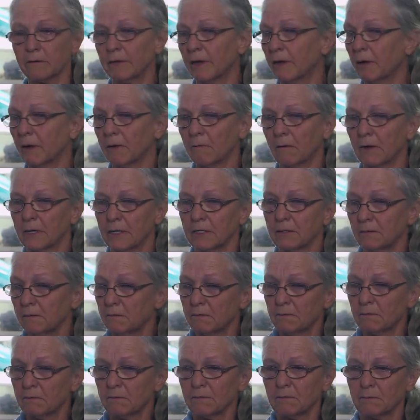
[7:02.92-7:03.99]
now I want to
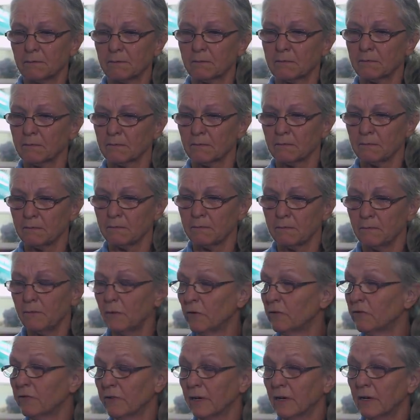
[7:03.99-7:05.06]

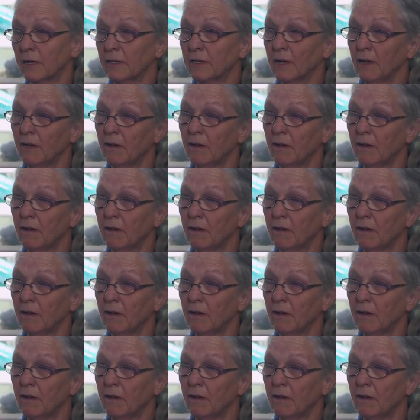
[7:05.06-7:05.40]
move on.